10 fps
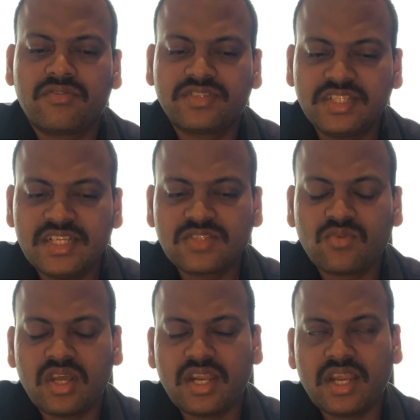serious
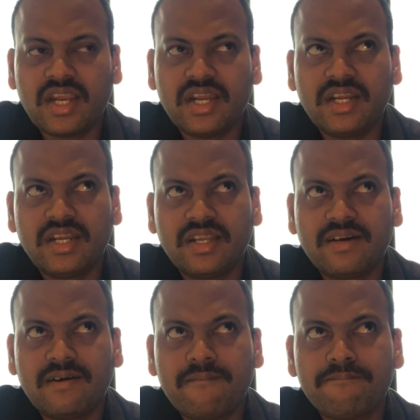one, and
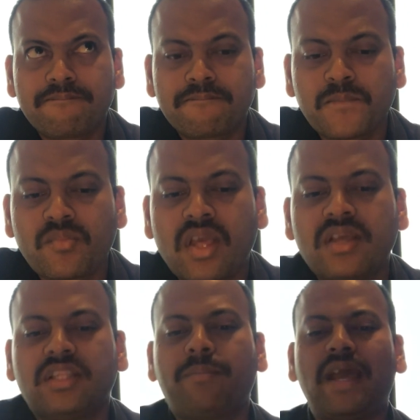
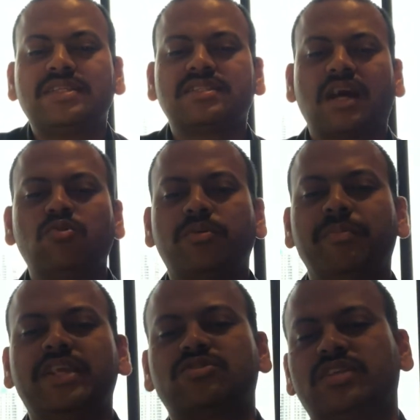the patch is out.
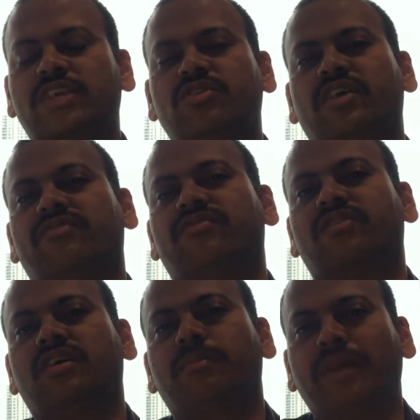Make sure that you
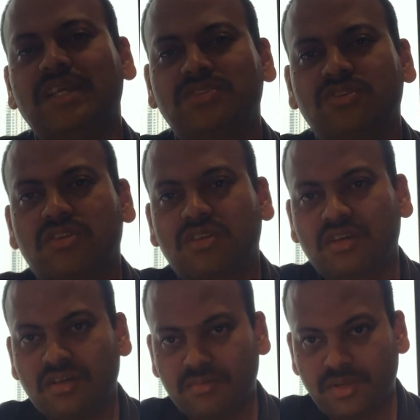have patched
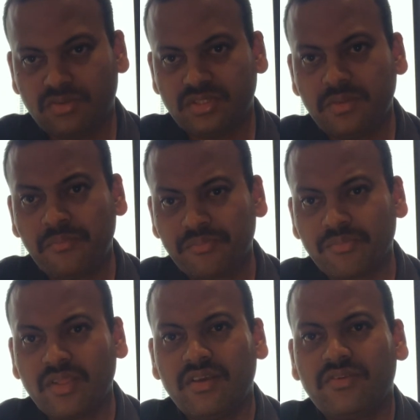your browser.
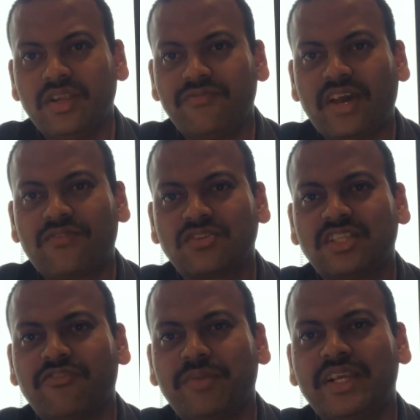In Firefox, they
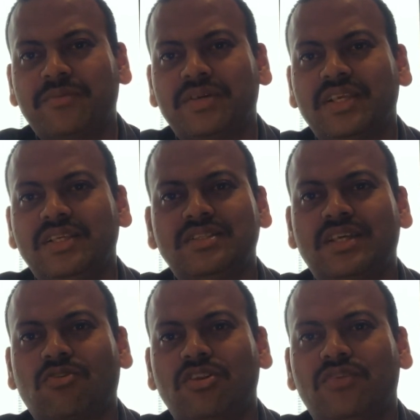have made it pretty easy
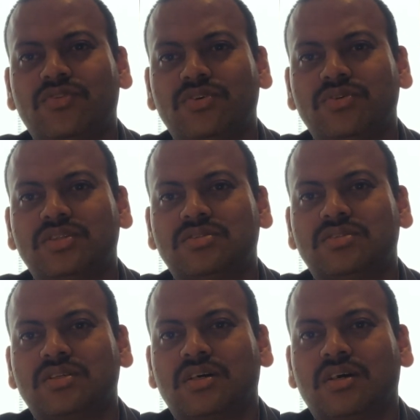that all you have to do is
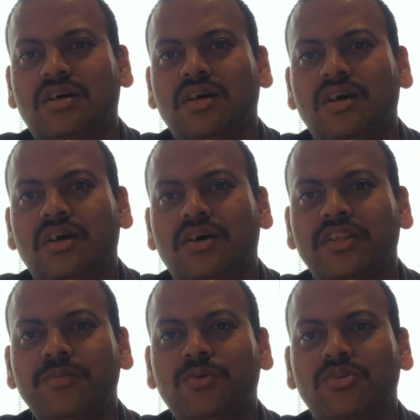
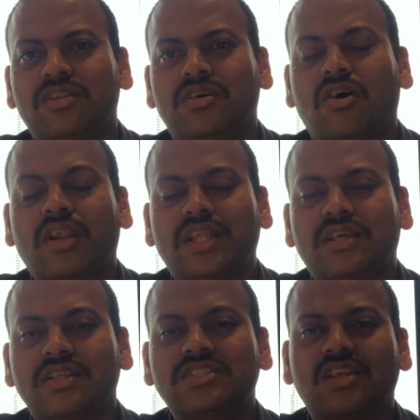reboot or rather
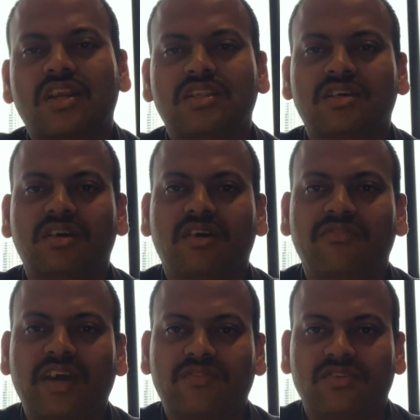restart the
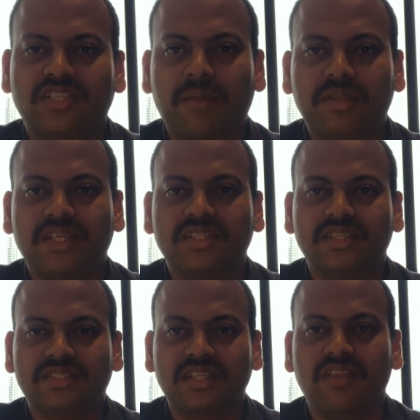Firefox application
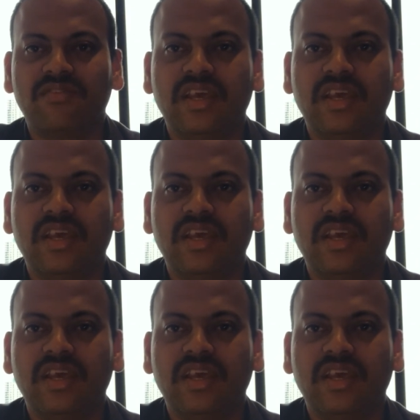itself,